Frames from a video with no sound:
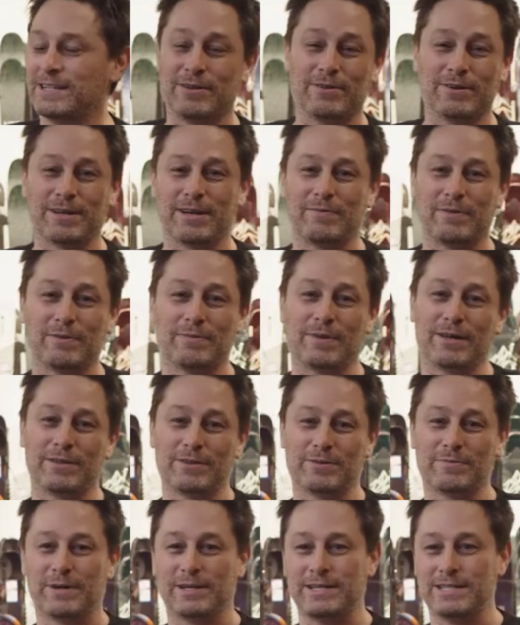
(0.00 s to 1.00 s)
You know, a couple of my
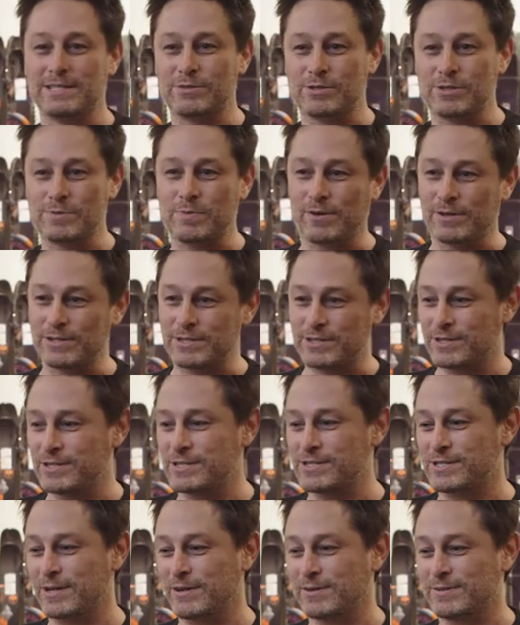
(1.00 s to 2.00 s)
other buddies are sponsored,
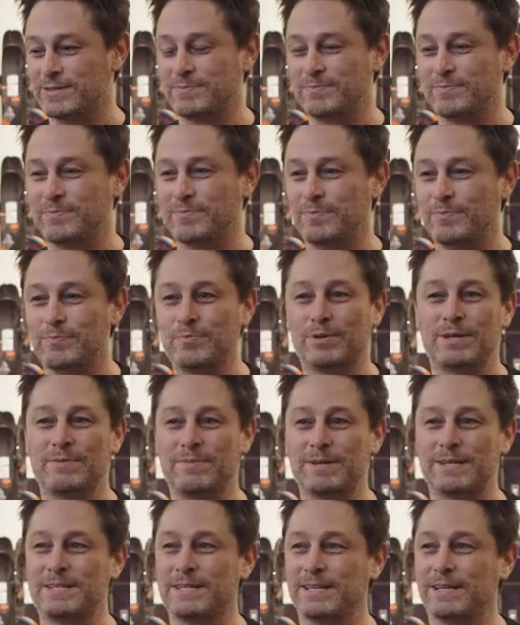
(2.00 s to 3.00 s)
so it was a pretty
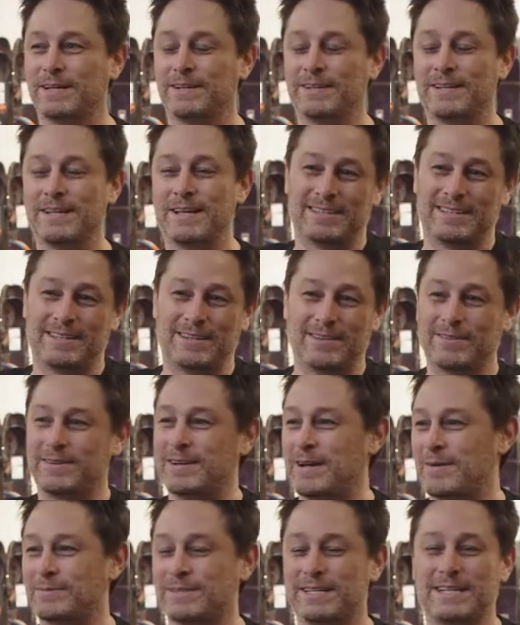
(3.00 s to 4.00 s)
big deal. You know, a
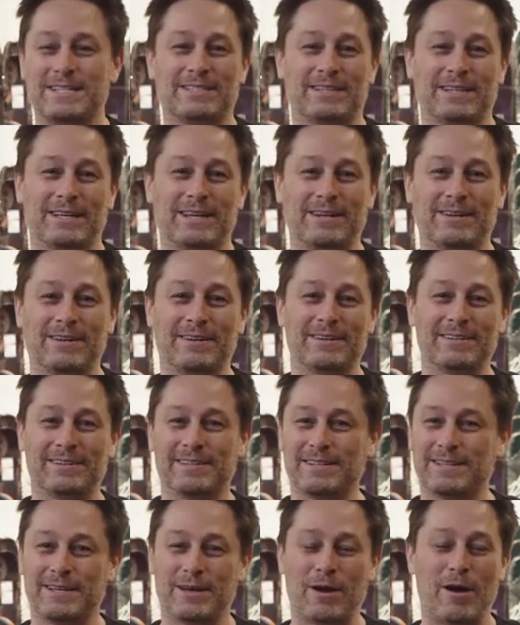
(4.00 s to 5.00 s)
couple days later,
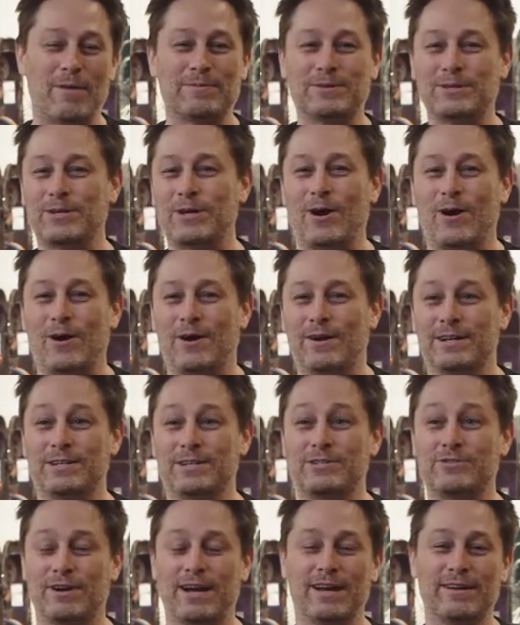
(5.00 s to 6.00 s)
hop in the car, I
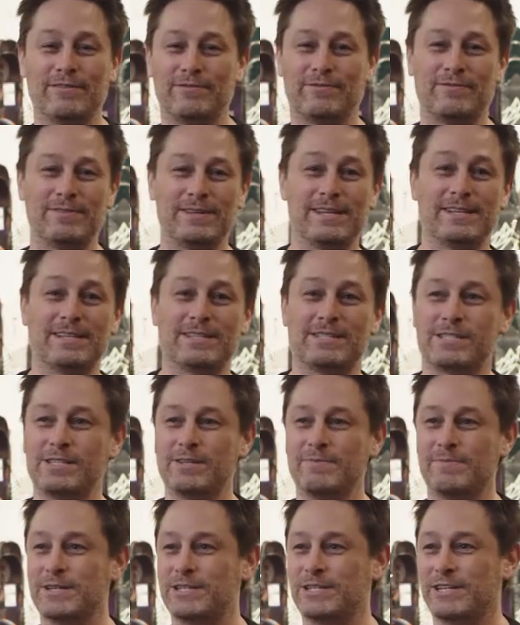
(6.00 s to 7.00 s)
drive into
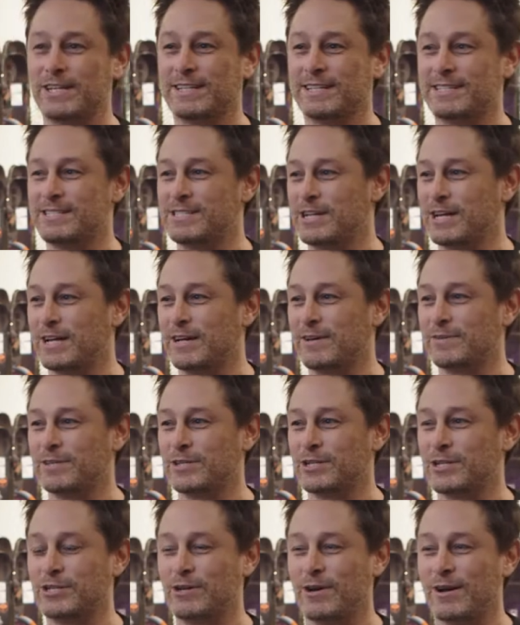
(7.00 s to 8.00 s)
Soo, Michigan to check out
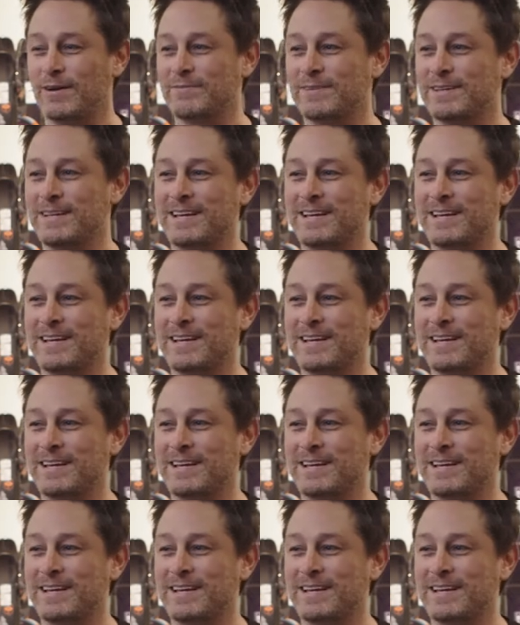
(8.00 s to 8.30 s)
this shop.